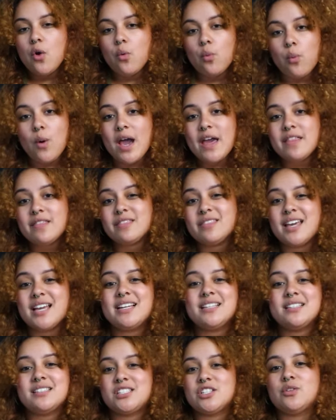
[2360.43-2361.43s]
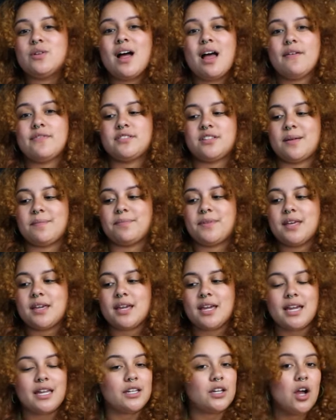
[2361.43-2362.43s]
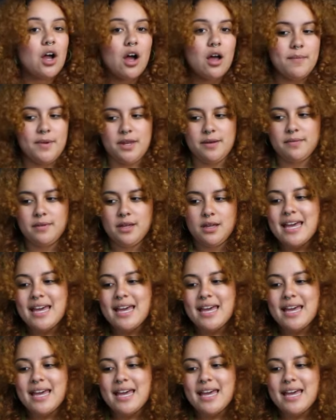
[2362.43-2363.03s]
when they still have something in common.